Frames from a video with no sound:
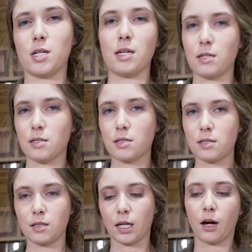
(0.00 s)
is,
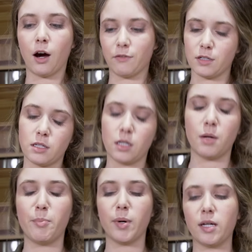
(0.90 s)
like, obviously,
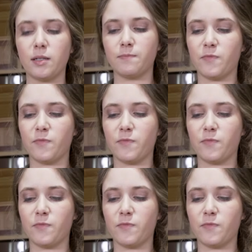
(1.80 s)
but